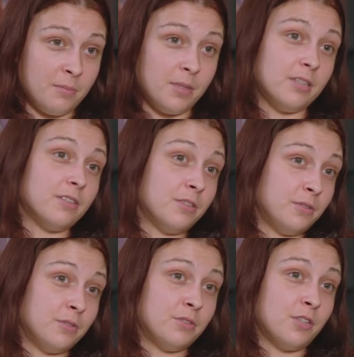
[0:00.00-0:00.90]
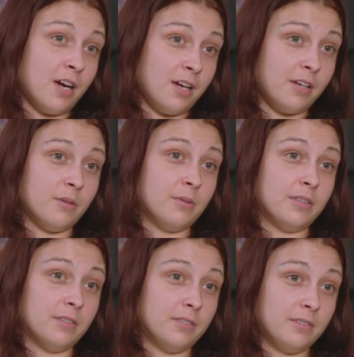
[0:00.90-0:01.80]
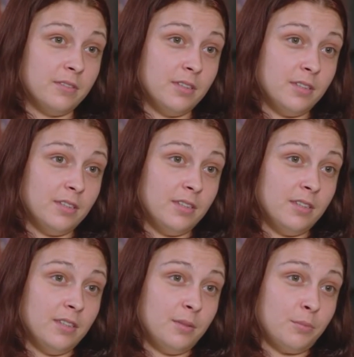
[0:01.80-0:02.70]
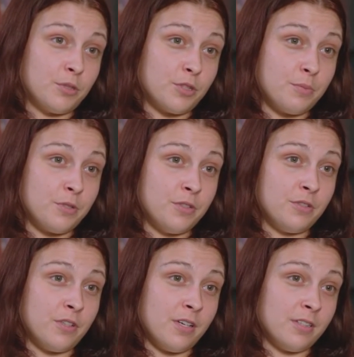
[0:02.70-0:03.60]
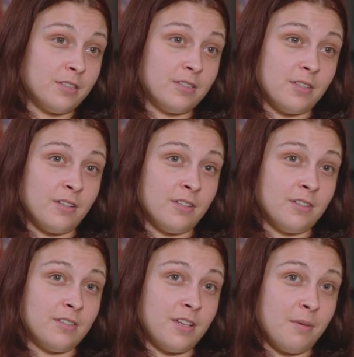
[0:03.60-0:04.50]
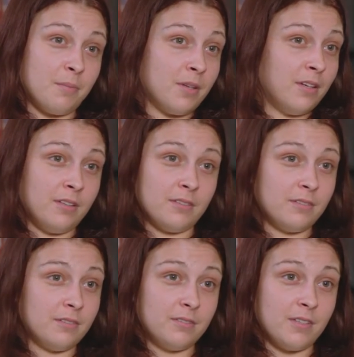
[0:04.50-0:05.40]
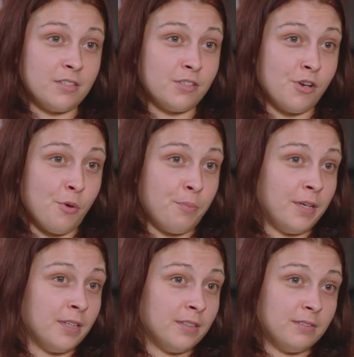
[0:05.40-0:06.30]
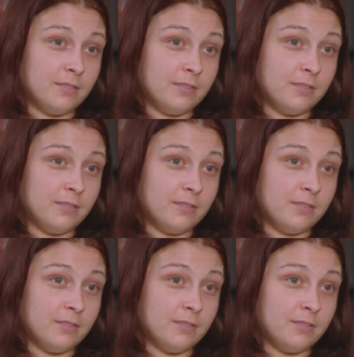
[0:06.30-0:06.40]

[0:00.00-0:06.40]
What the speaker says: me to try heroin. Prescription drugs are the same thing. It's an opiate.